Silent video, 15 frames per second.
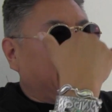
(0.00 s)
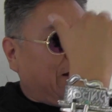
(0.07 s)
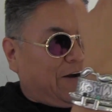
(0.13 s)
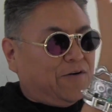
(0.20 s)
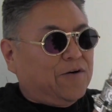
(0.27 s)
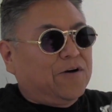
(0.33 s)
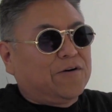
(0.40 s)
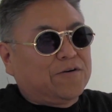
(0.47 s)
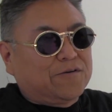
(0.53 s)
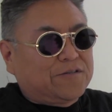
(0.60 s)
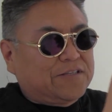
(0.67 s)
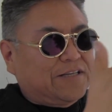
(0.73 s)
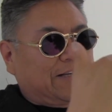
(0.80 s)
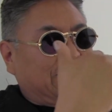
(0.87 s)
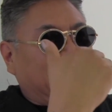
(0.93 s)

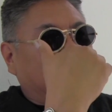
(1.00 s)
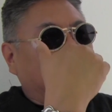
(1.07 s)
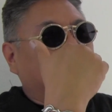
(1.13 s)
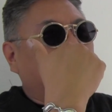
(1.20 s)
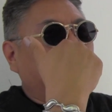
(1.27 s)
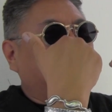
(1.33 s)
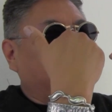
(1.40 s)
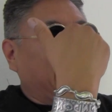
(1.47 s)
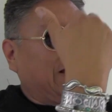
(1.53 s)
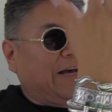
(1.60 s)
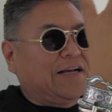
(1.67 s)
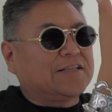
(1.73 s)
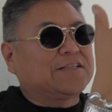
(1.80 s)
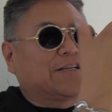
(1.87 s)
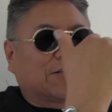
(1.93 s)
arrows and
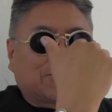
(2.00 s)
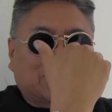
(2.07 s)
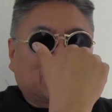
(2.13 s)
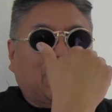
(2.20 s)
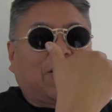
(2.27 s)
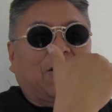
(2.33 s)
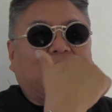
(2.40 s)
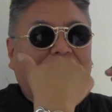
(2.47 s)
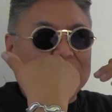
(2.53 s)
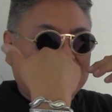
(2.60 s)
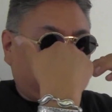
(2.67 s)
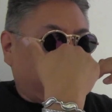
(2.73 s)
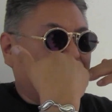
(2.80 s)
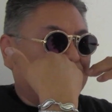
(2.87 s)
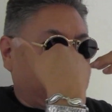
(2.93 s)
arrowheads and
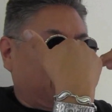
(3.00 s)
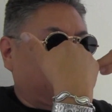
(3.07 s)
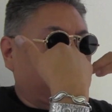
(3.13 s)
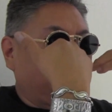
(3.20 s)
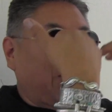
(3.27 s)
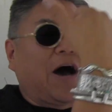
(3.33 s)
stars from their